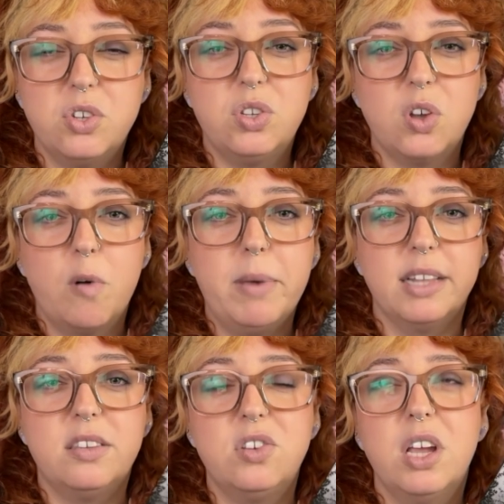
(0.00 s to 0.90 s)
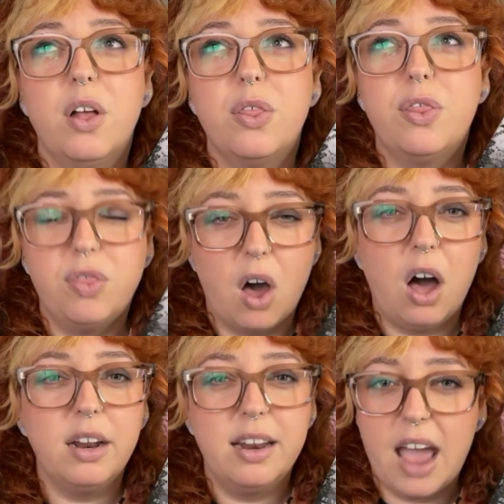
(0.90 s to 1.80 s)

so much thought and